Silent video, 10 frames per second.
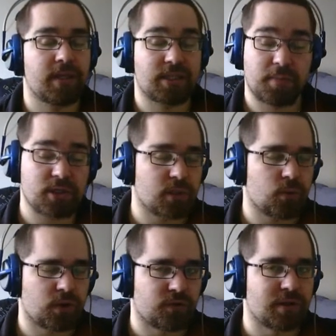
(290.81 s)
especially
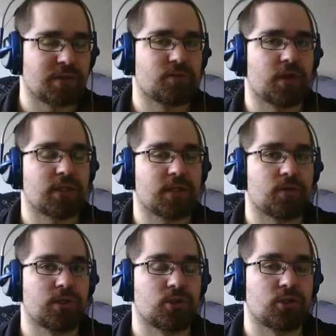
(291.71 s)
when you're Eldrazi
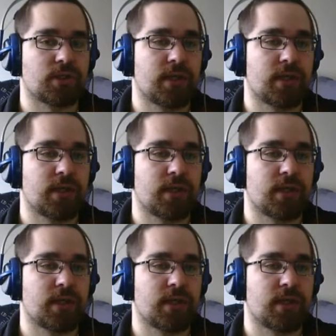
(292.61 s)
creatures,